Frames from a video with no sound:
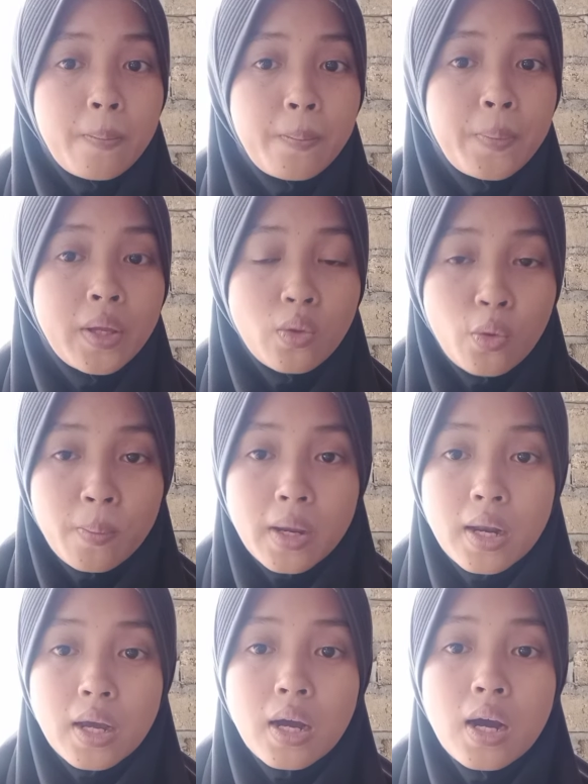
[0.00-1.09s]

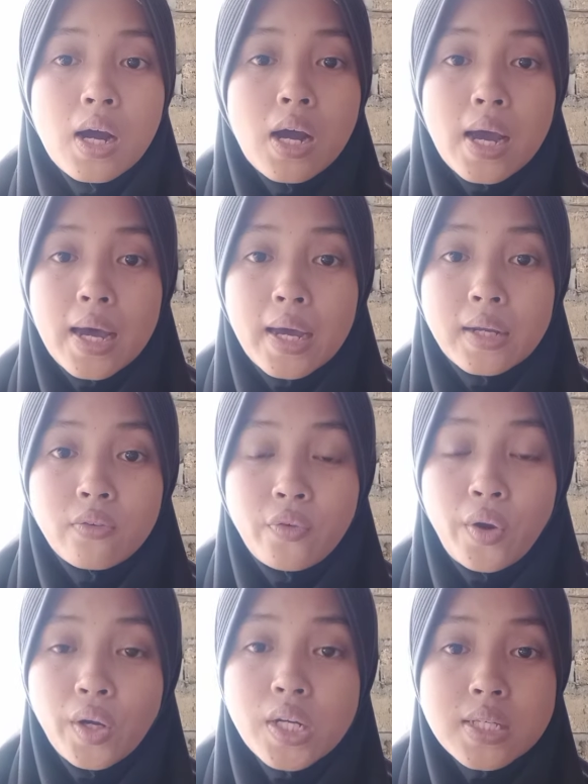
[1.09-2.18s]
phenomena and
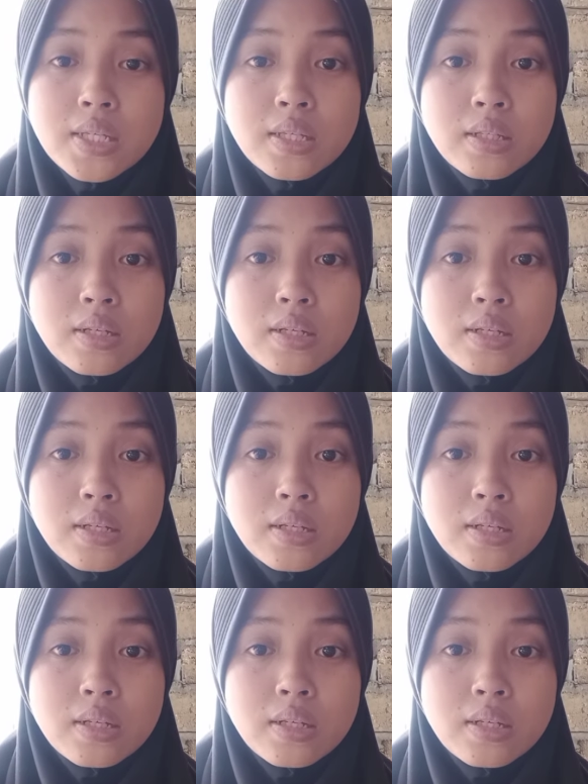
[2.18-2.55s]
various